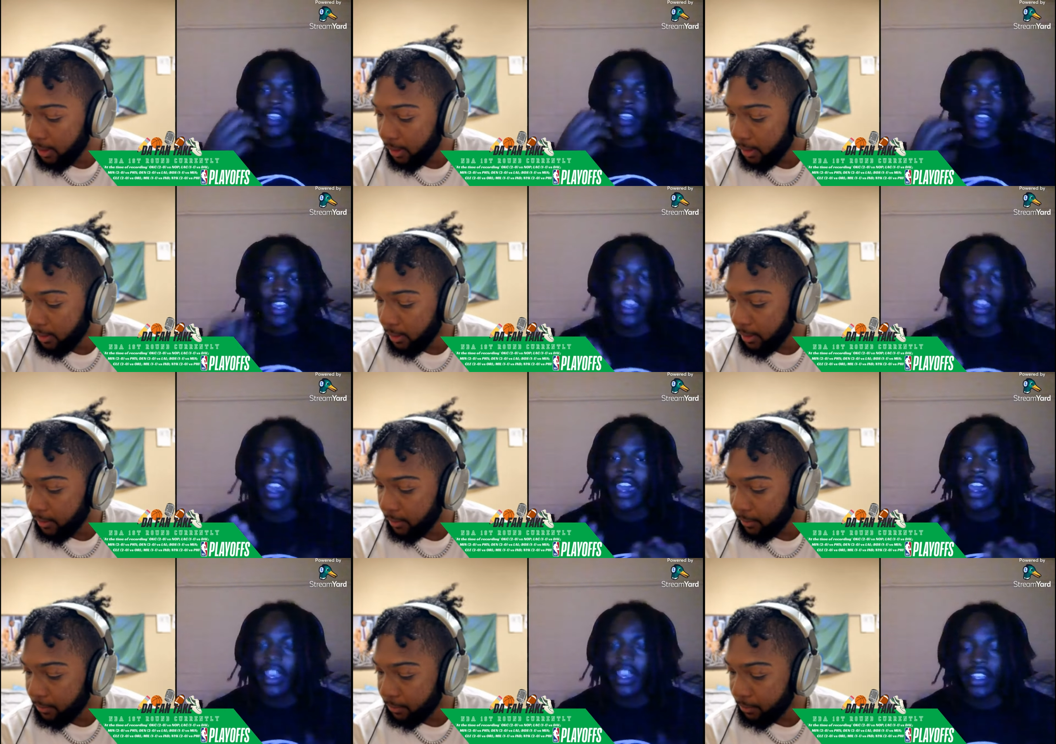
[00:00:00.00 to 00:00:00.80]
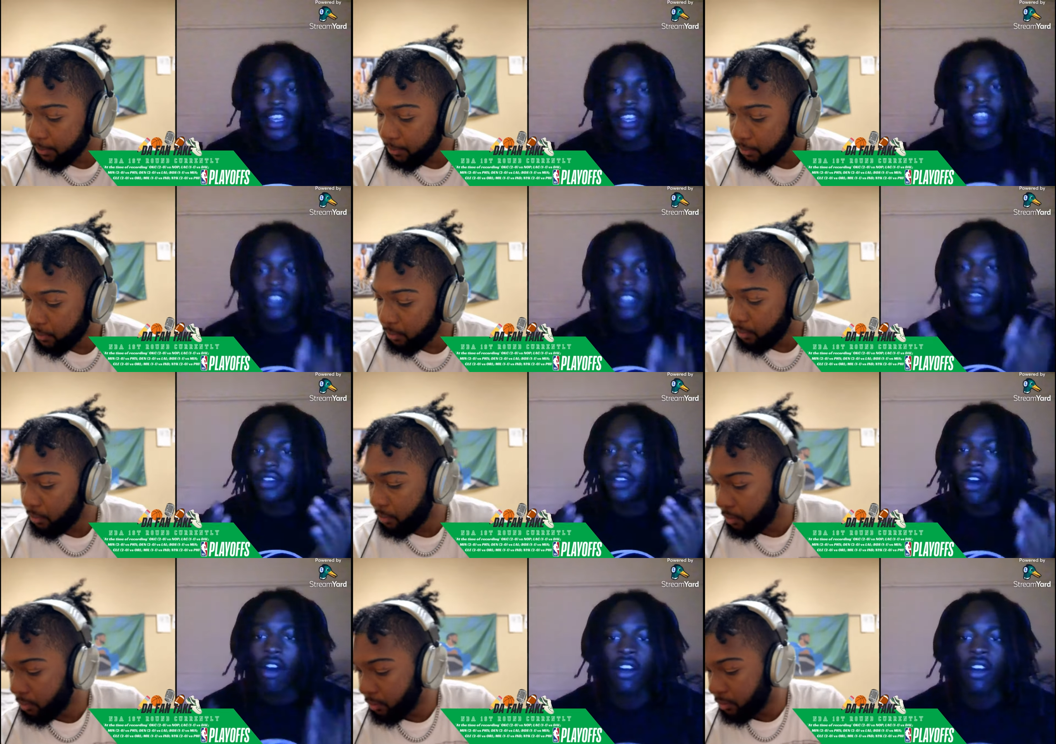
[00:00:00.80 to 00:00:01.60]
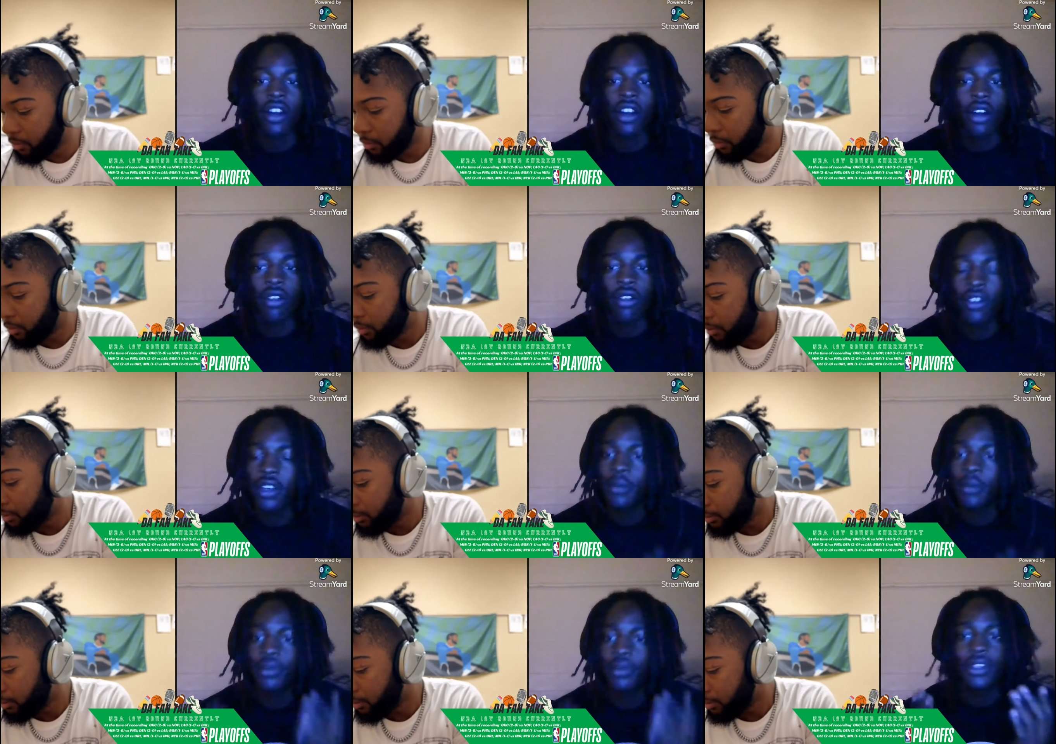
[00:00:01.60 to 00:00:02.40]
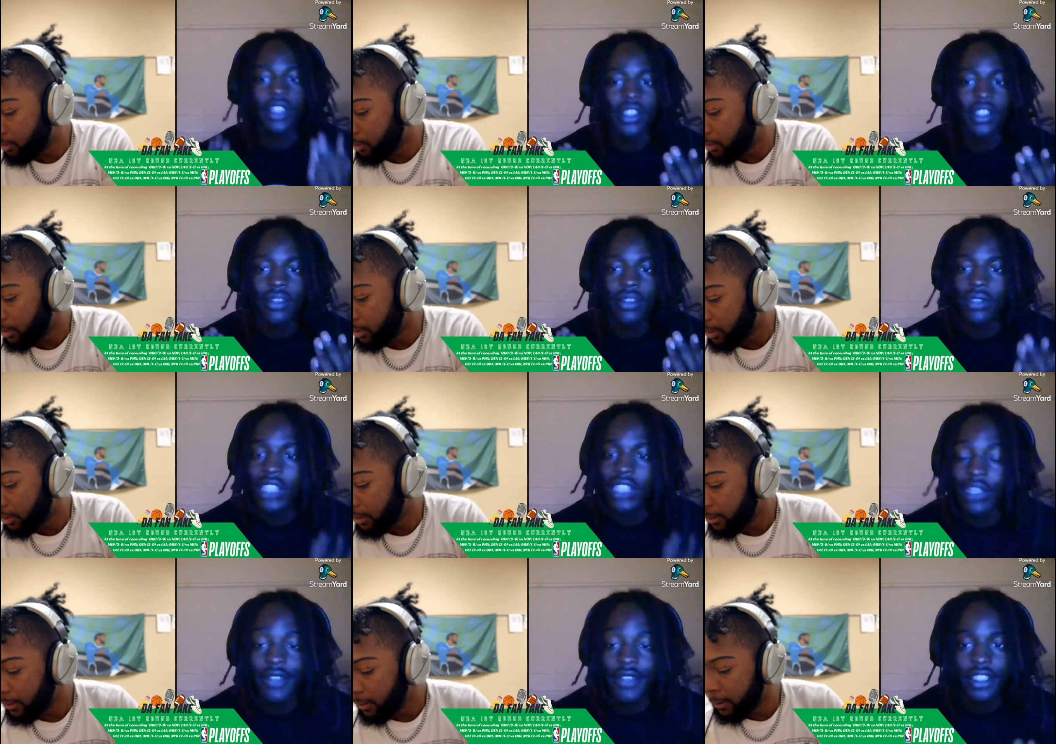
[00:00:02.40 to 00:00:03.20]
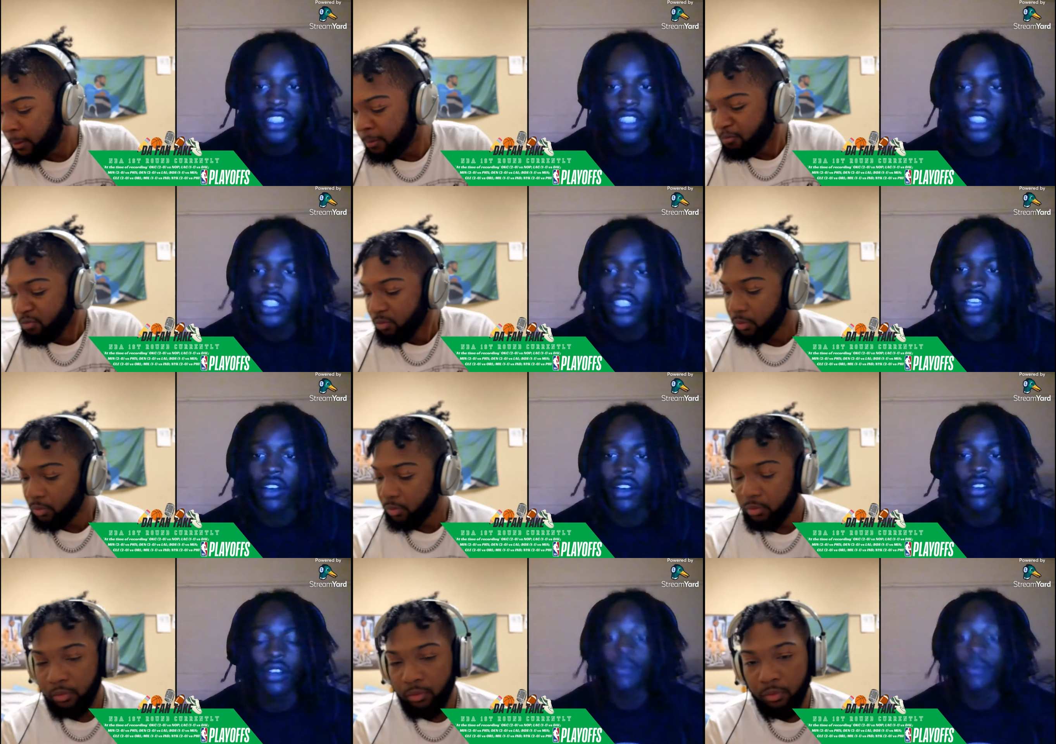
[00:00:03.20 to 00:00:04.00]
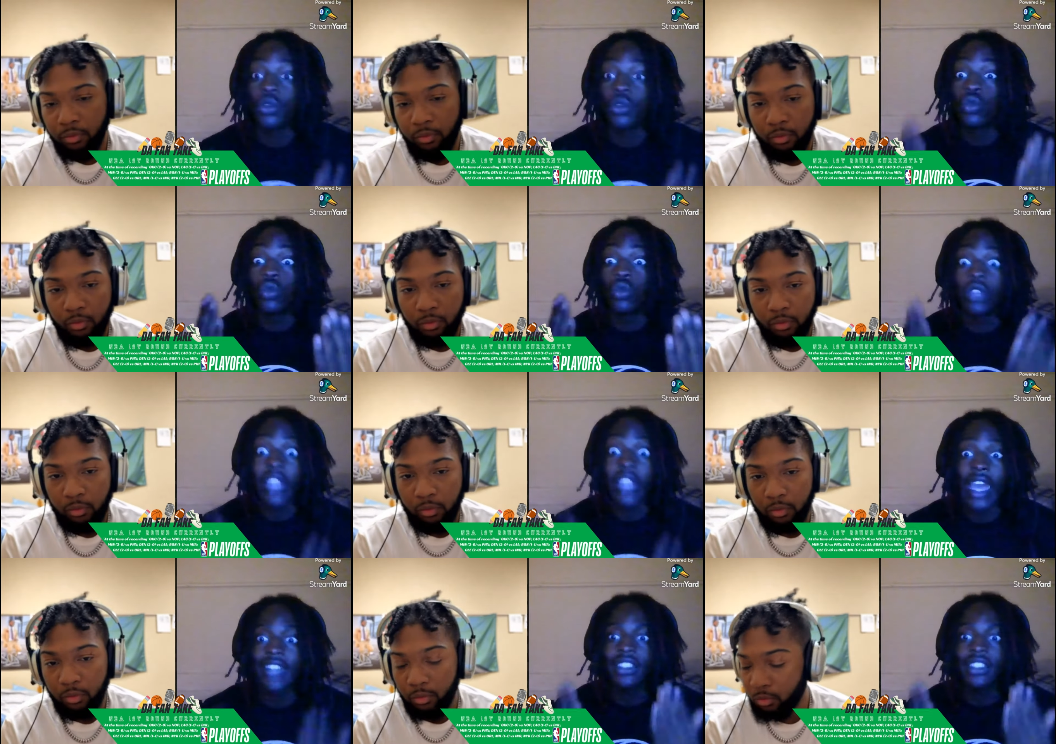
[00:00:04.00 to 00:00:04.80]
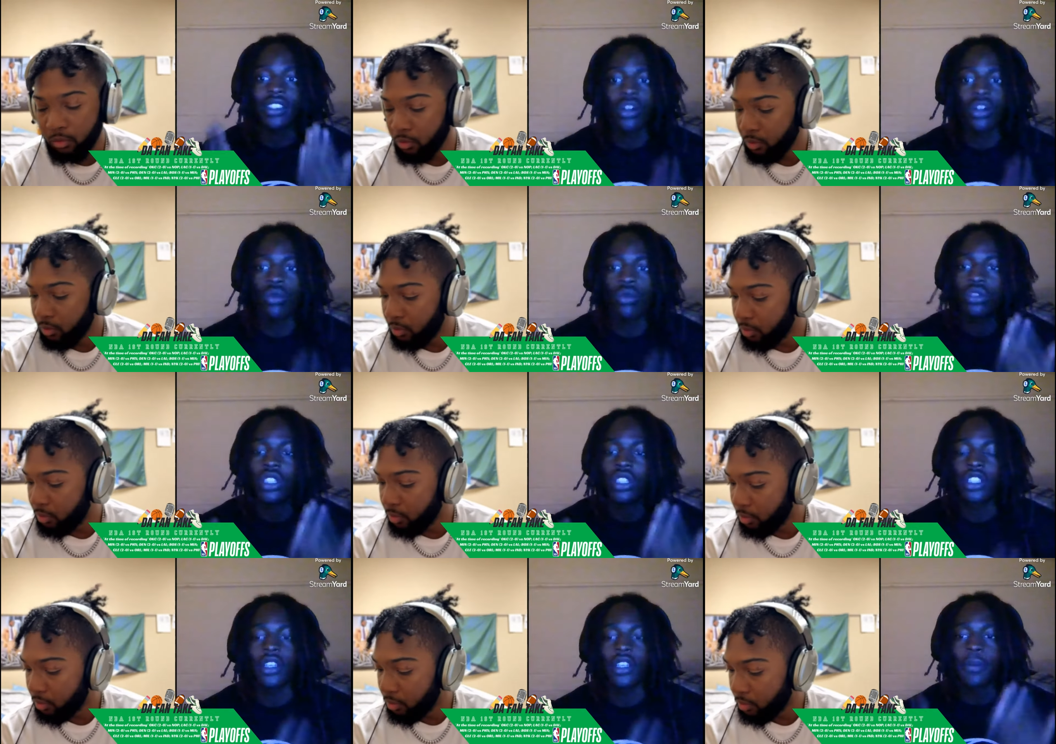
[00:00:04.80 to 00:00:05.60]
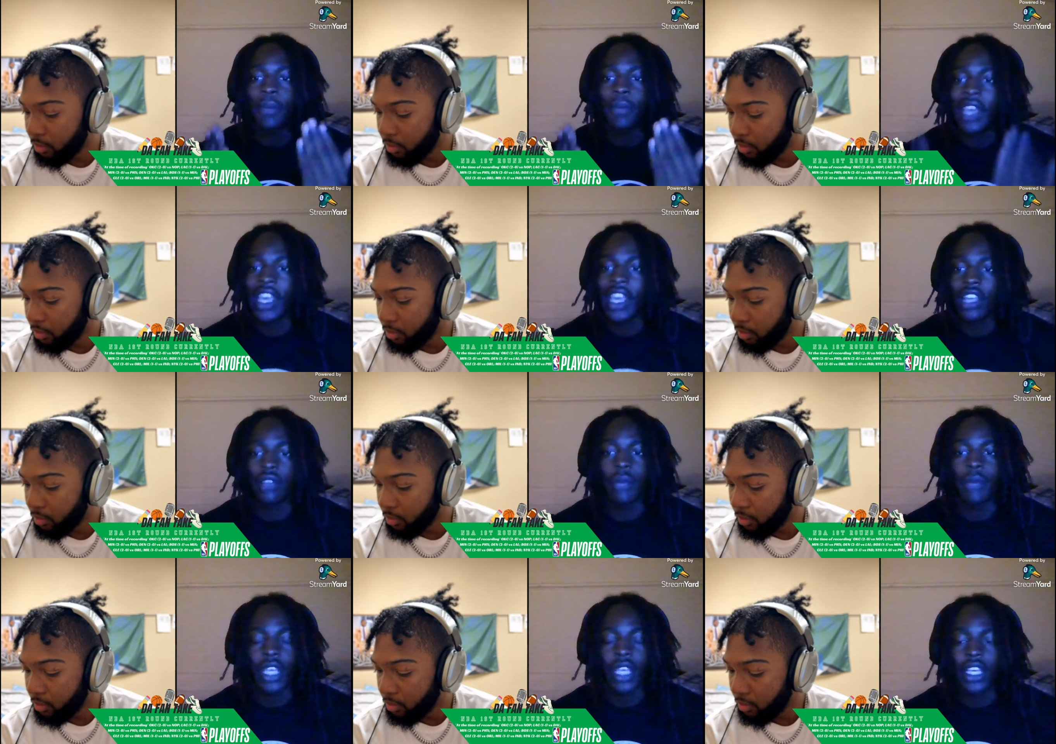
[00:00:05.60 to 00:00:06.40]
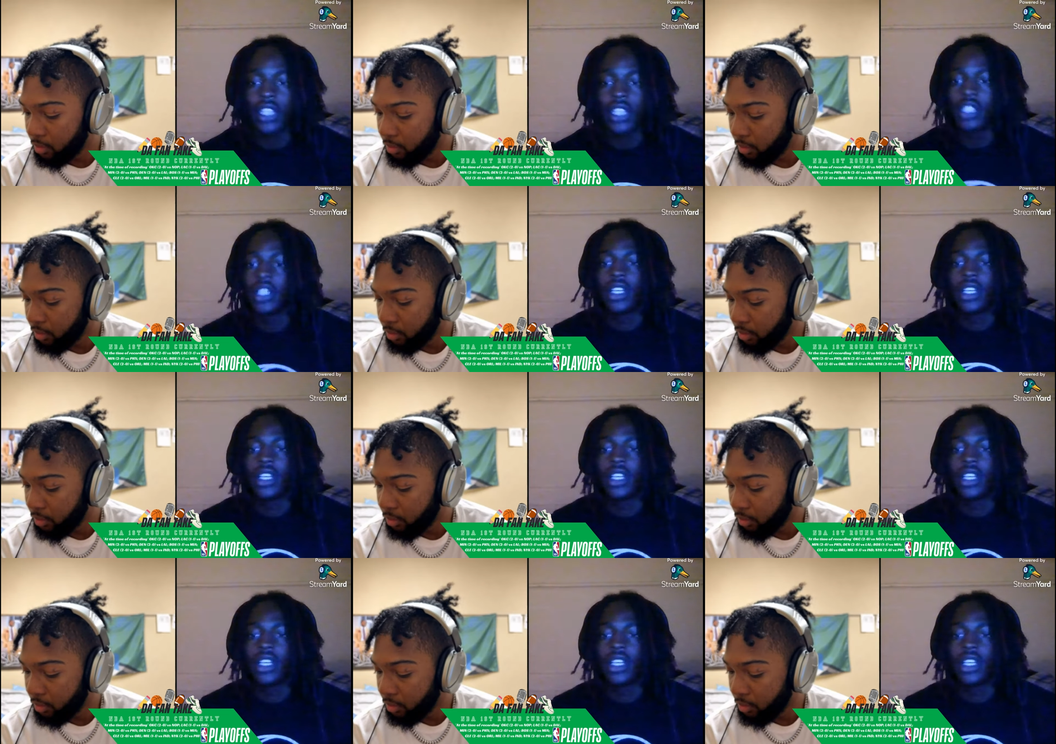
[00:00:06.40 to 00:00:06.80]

Speaker 1: got guys like hard on him even Jensei on him. You got to go to the paint, man.